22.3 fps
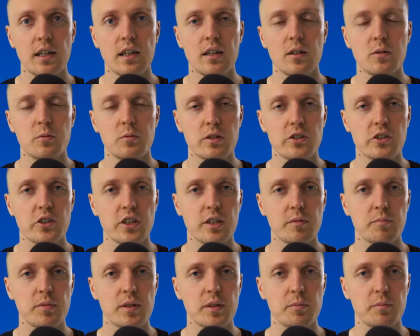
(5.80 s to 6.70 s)
which I
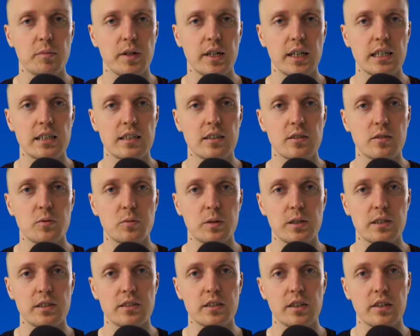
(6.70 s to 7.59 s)
implemented
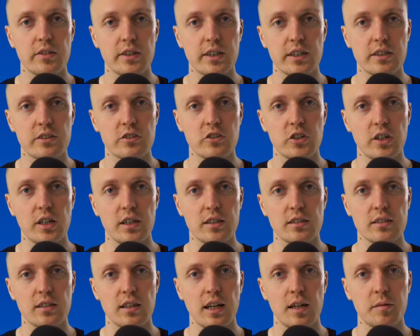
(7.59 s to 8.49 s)
with RxJS
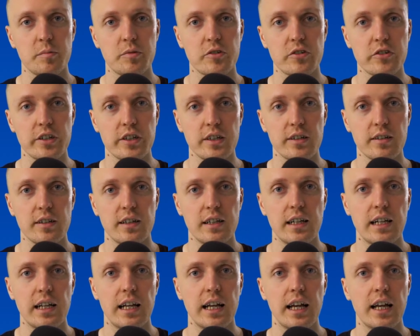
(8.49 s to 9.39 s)
library
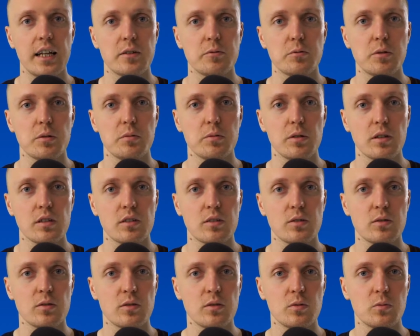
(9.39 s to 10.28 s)
and we will
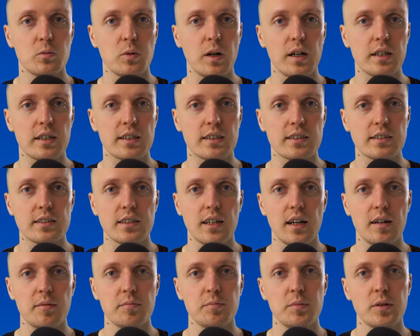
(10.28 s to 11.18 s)
do one
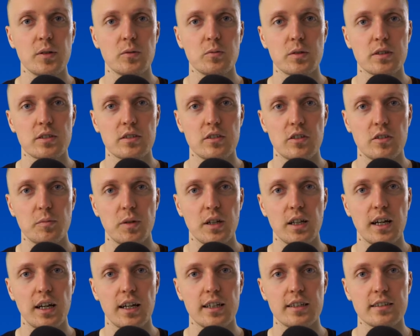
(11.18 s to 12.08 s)
example with
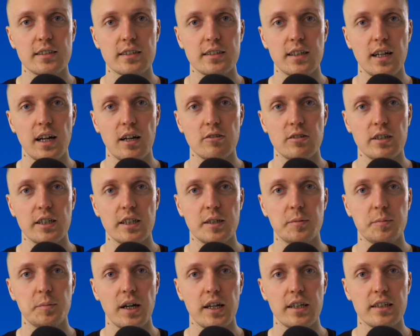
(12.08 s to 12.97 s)
normalizing our
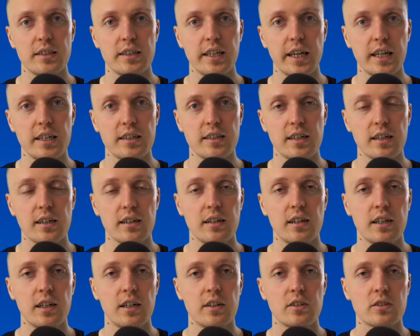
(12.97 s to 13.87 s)
API data
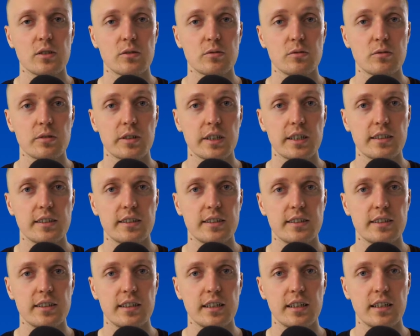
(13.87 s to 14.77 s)
so you can
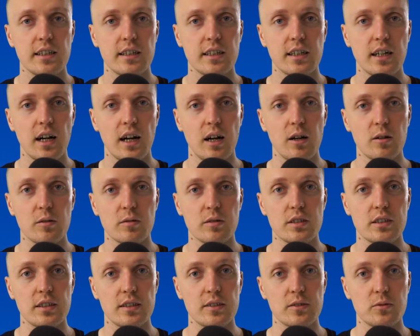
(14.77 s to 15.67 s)
see how it is